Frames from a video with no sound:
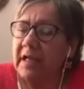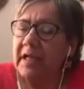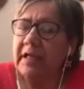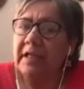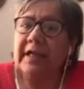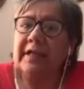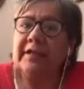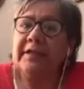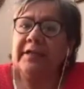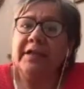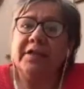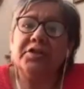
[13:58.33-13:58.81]

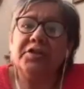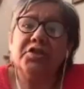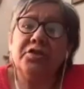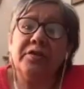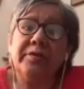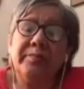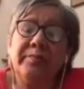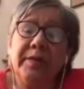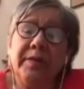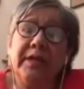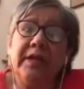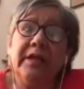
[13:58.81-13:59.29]
Like
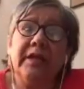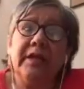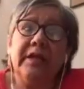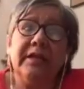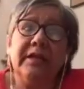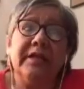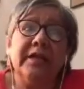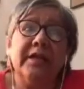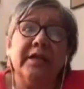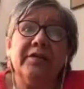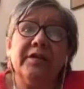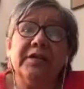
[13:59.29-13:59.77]

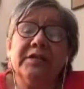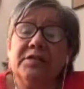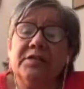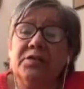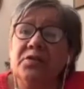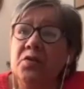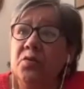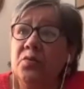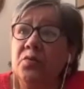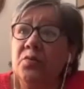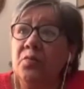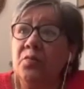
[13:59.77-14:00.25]
there is
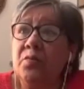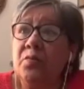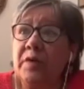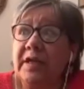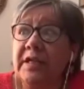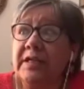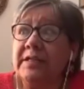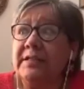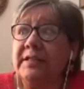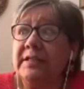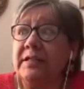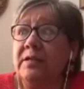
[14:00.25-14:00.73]
no
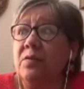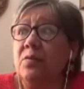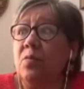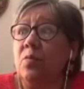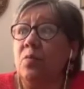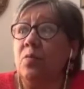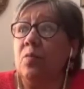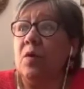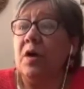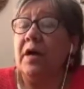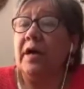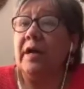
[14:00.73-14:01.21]
reason
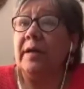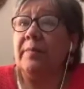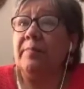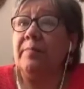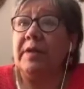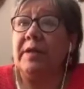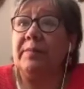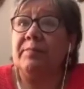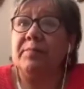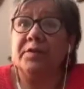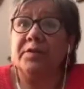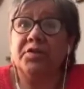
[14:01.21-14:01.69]
why
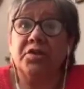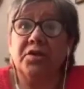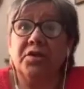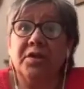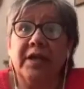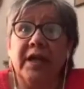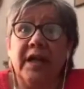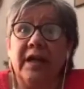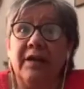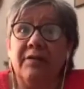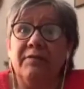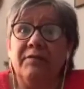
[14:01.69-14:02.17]
people should
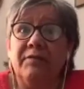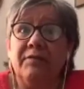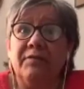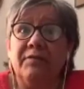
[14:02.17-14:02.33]
have